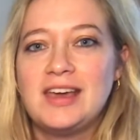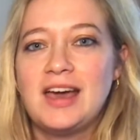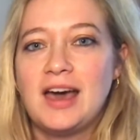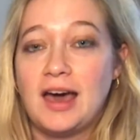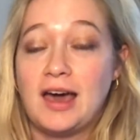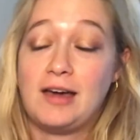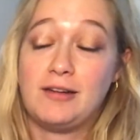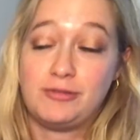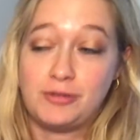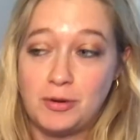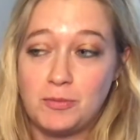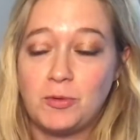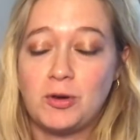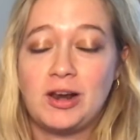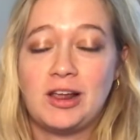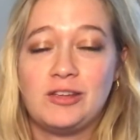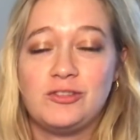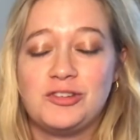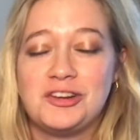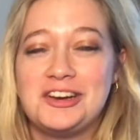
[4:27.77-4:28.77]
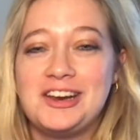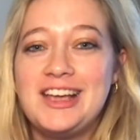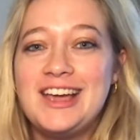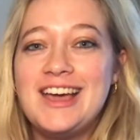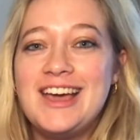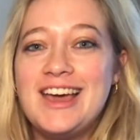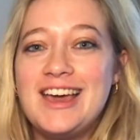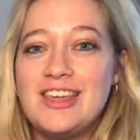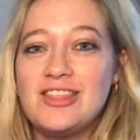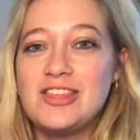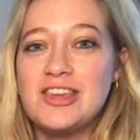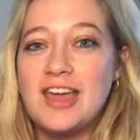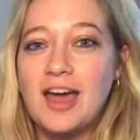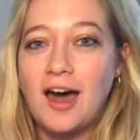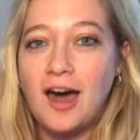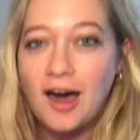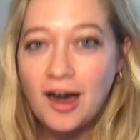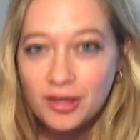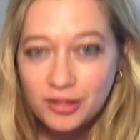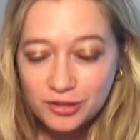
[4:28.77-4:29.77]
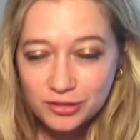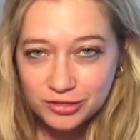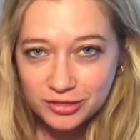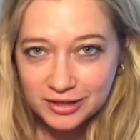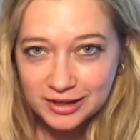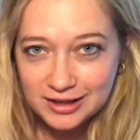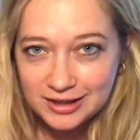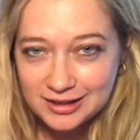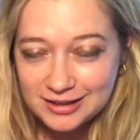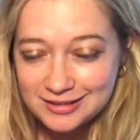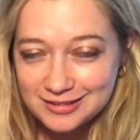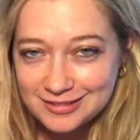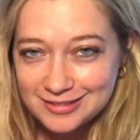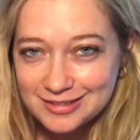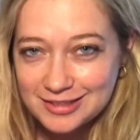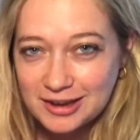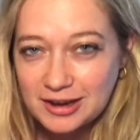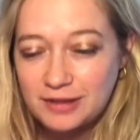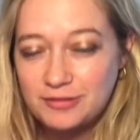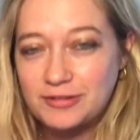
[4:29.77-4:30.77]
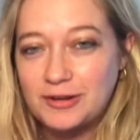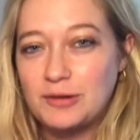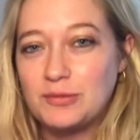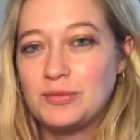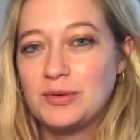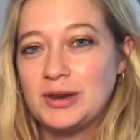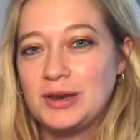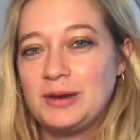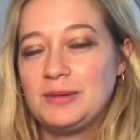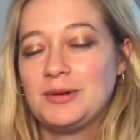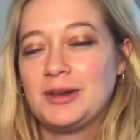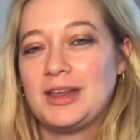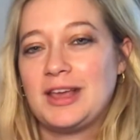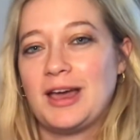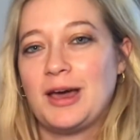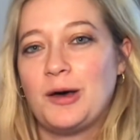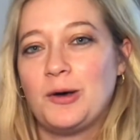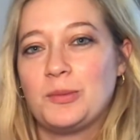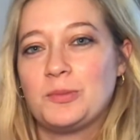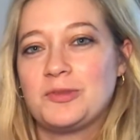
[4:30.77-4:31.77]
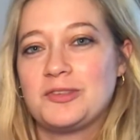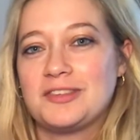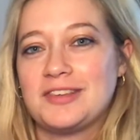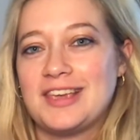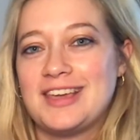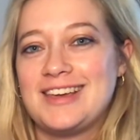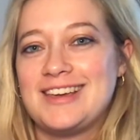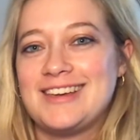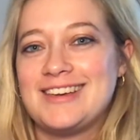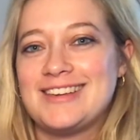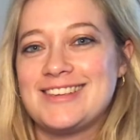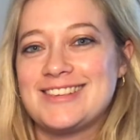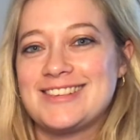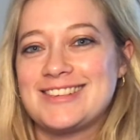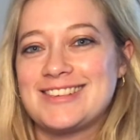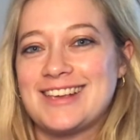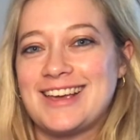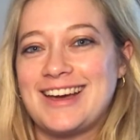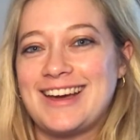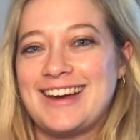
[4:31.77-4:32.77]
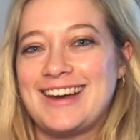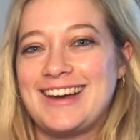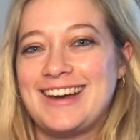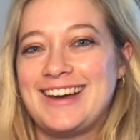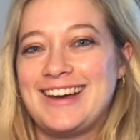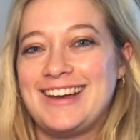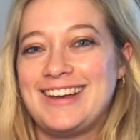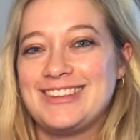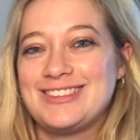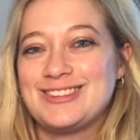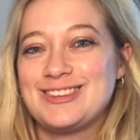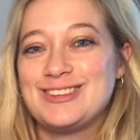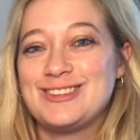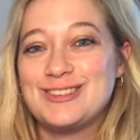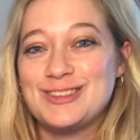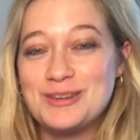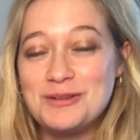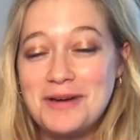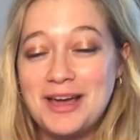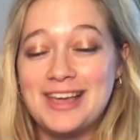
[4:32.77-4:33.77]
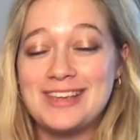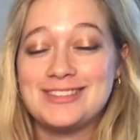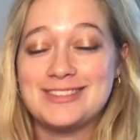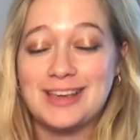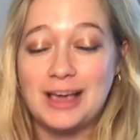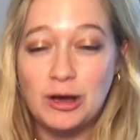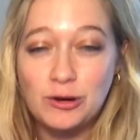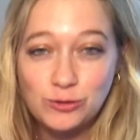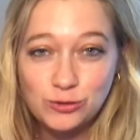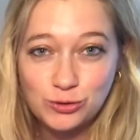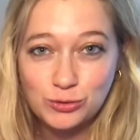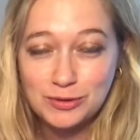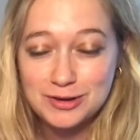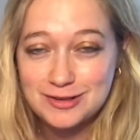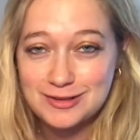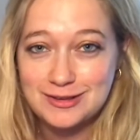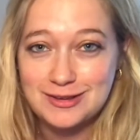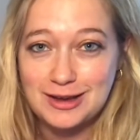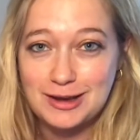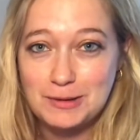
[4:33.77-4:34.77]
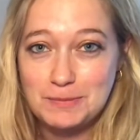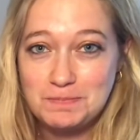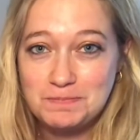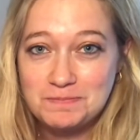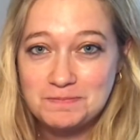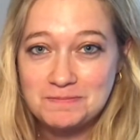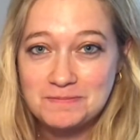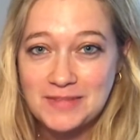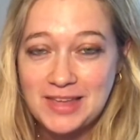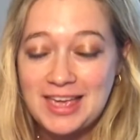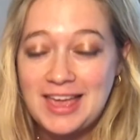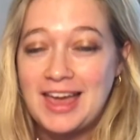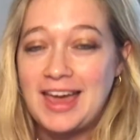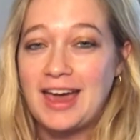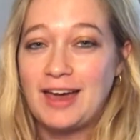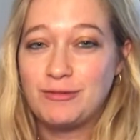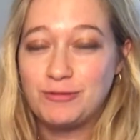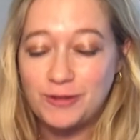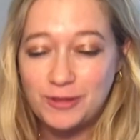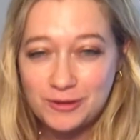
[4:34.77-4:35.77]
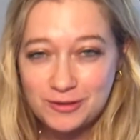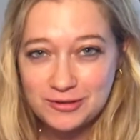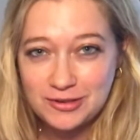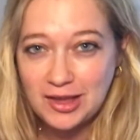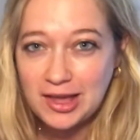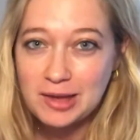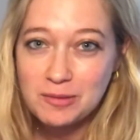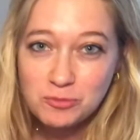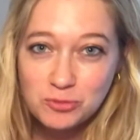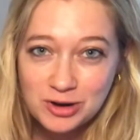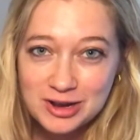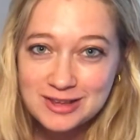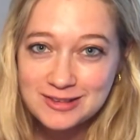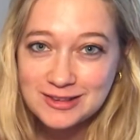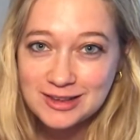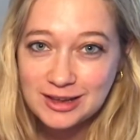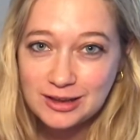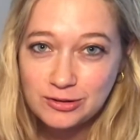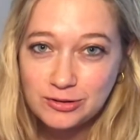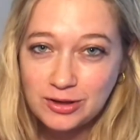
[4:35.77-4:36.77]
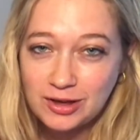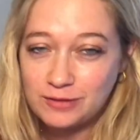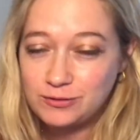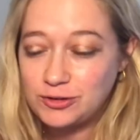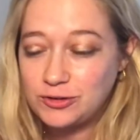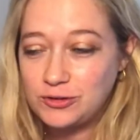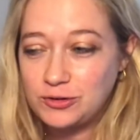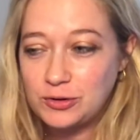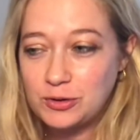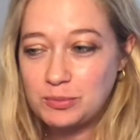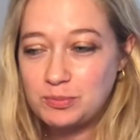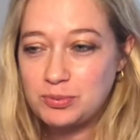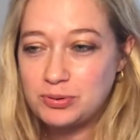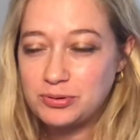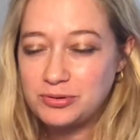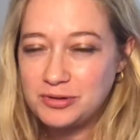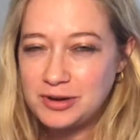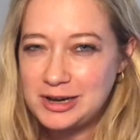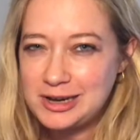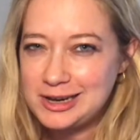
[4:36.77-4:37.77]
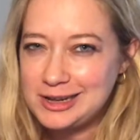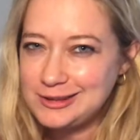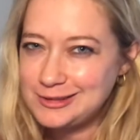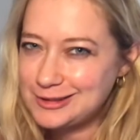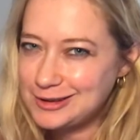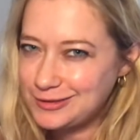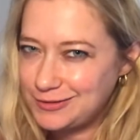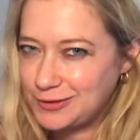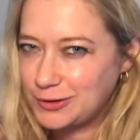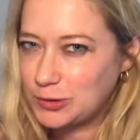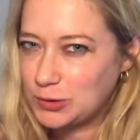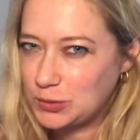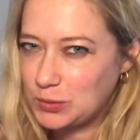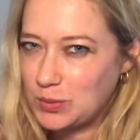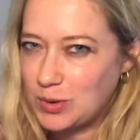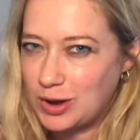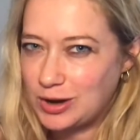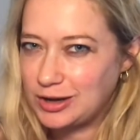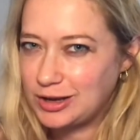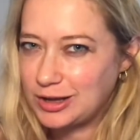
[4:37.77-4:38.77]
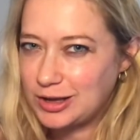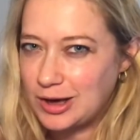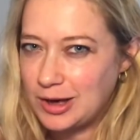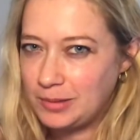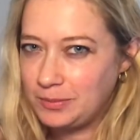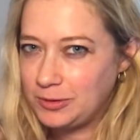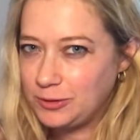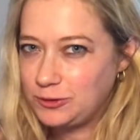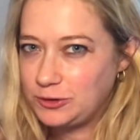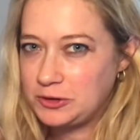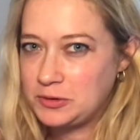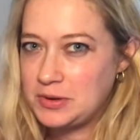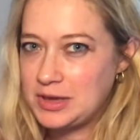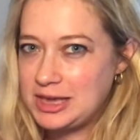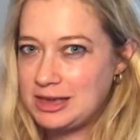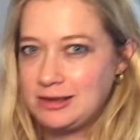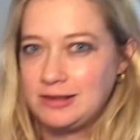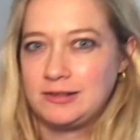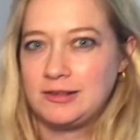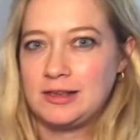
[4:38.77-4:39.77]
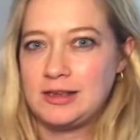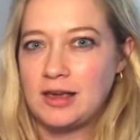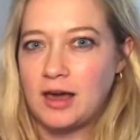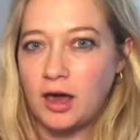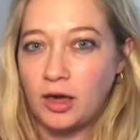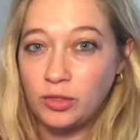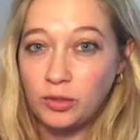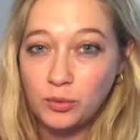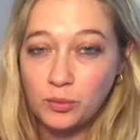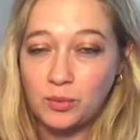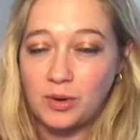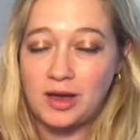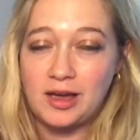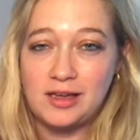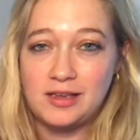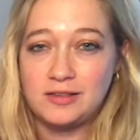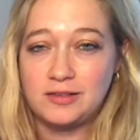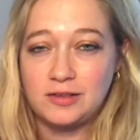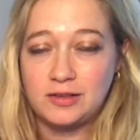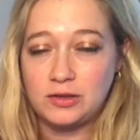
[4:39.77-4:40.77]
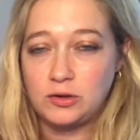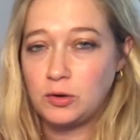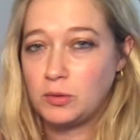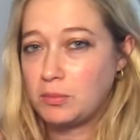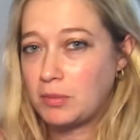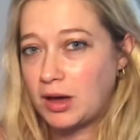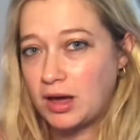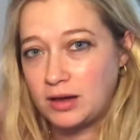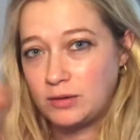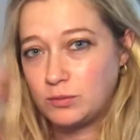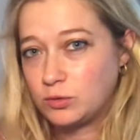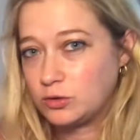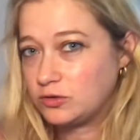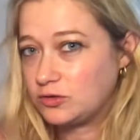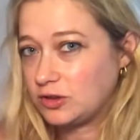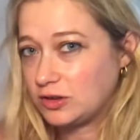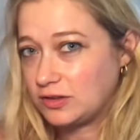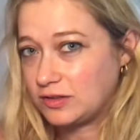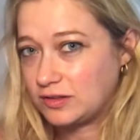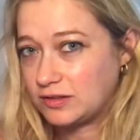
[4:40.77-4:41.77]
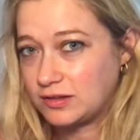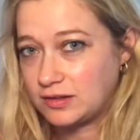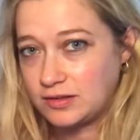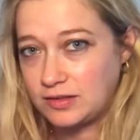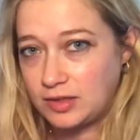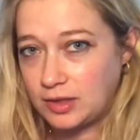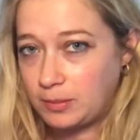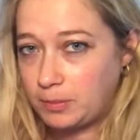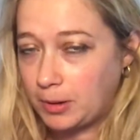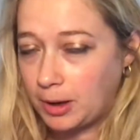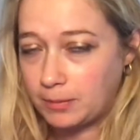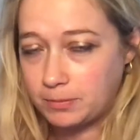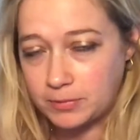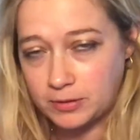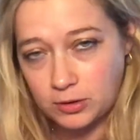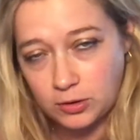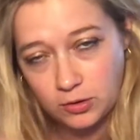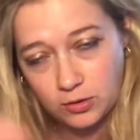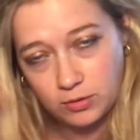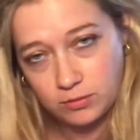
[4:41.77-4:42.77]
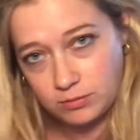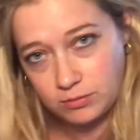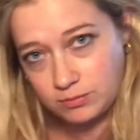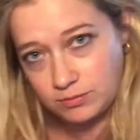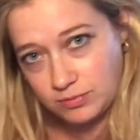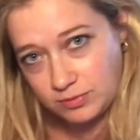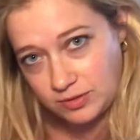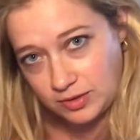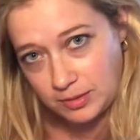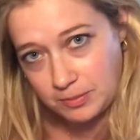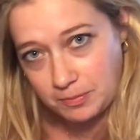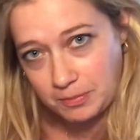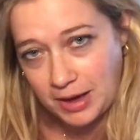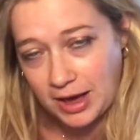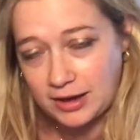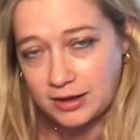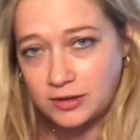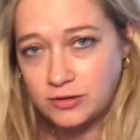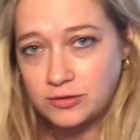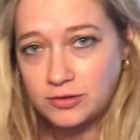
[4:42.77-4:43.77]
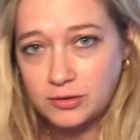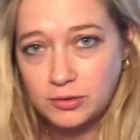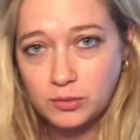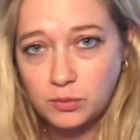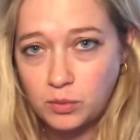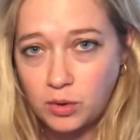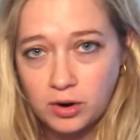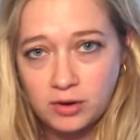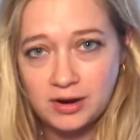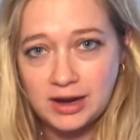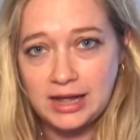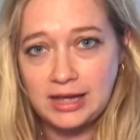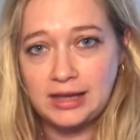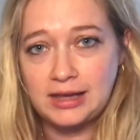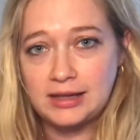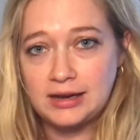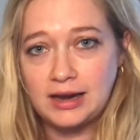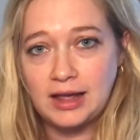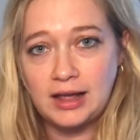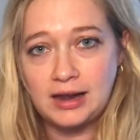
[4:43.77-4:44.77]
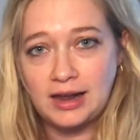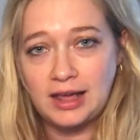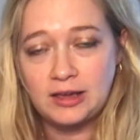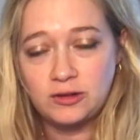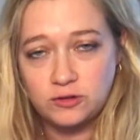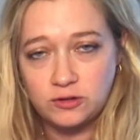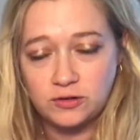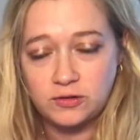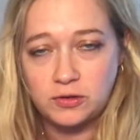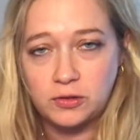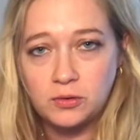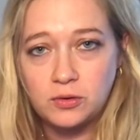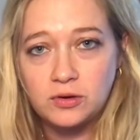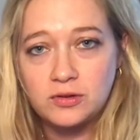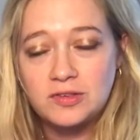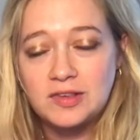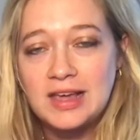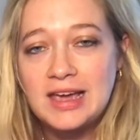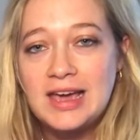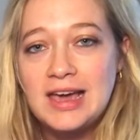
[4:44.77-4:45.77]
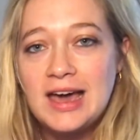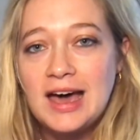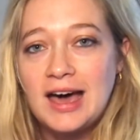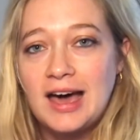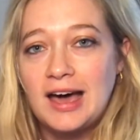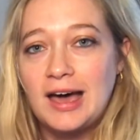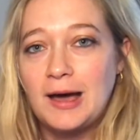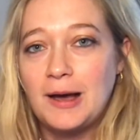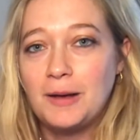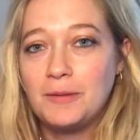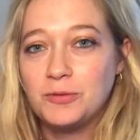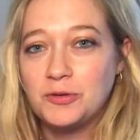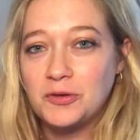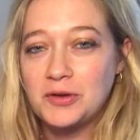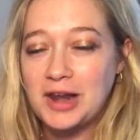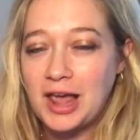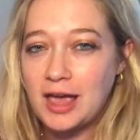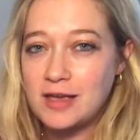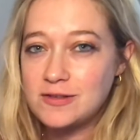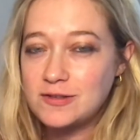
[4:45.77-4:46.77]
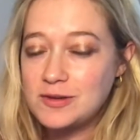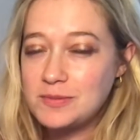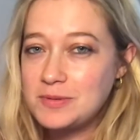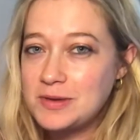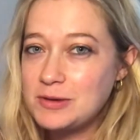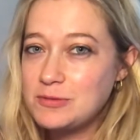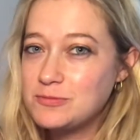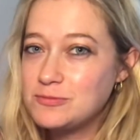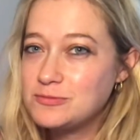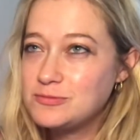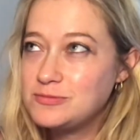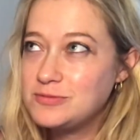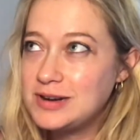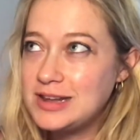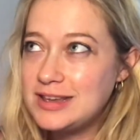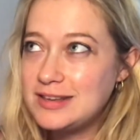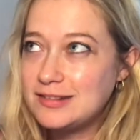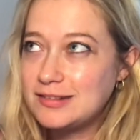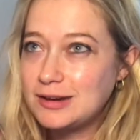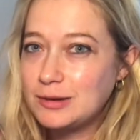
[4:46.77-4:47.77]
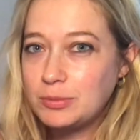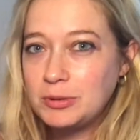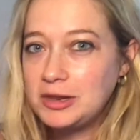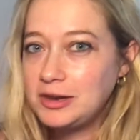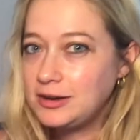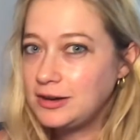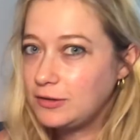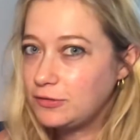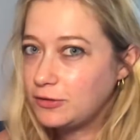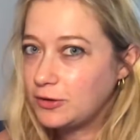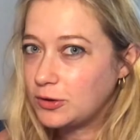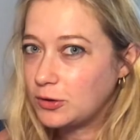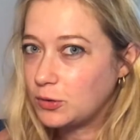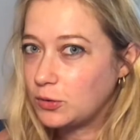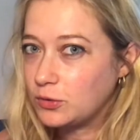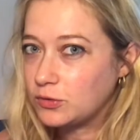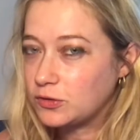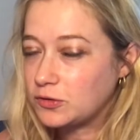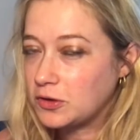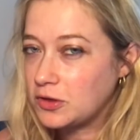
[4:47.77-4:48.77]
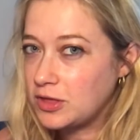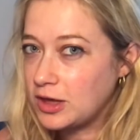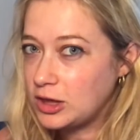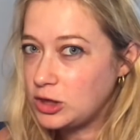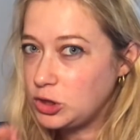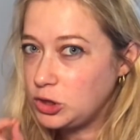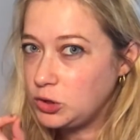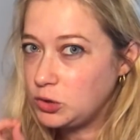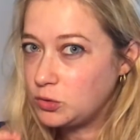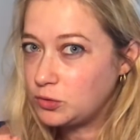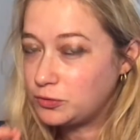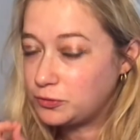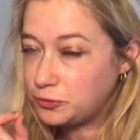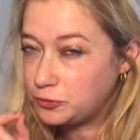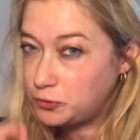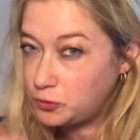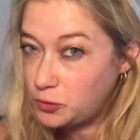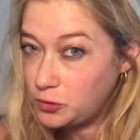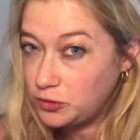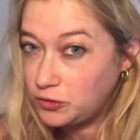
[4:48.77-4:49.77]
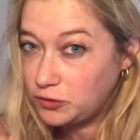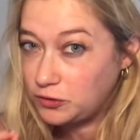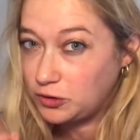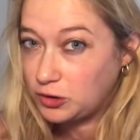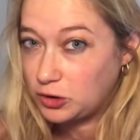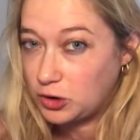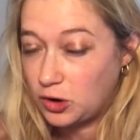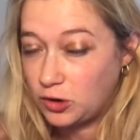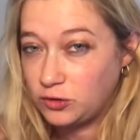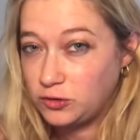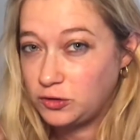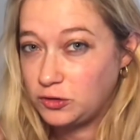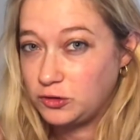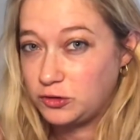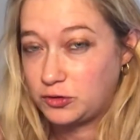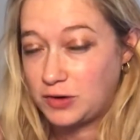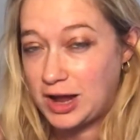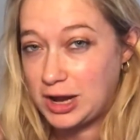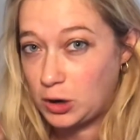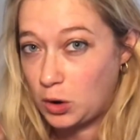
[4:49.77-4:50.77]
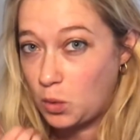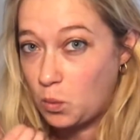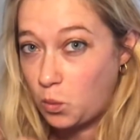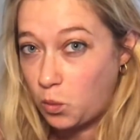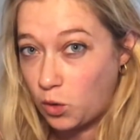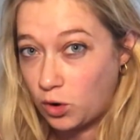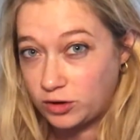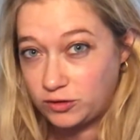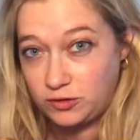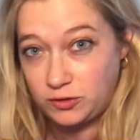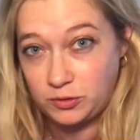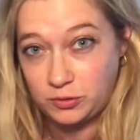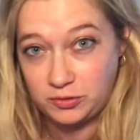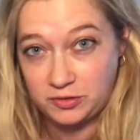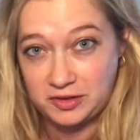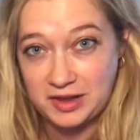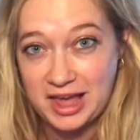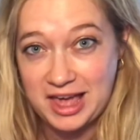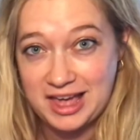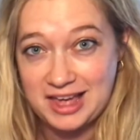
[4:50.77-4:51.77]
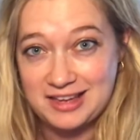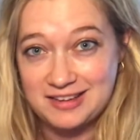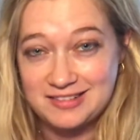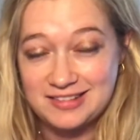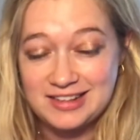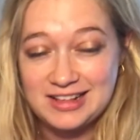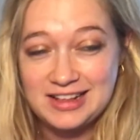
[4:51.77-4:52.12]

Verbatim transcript: uh, from one hundred. The other thing that I found really, really helps is uh, to do a tongue twister. And for the same reason, you have to do a pretty difficult one. It can't be too easy, otherwise your mind will just slip up and go slip back into worrying and, and anxious thoughts. Uh, so it has to be reasonably difficult so that you're forced to concentrate on what you're saying.